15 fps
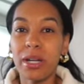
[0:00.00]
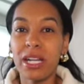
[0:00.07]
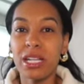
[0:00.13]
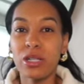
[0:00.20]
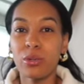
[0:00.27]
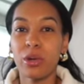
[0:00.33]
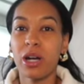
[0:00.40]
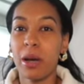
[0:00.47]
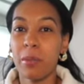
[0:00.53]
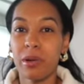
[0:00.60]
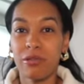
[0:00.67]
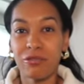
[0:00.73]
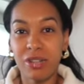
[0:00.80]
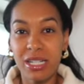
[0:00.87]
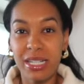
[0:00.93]
into a couple
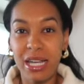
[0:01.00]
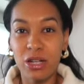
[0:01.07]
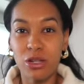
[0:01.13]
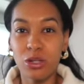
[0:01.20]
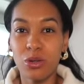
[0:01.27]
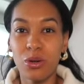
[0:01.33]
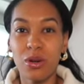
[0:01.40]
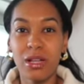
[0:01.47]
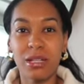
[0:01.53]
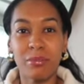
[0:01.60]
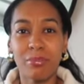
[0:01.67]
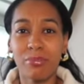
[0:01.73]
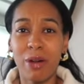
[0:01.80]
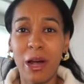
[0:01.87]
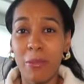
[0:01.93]
of retail stores and
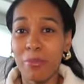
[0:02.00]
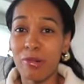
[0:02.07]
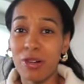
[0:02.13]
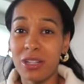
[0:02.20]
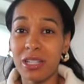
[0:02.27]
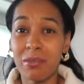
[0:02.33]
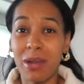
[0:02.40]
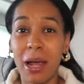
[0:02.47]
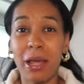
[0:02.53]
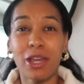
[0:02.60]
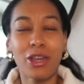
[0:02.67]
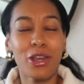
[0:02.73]
brought some like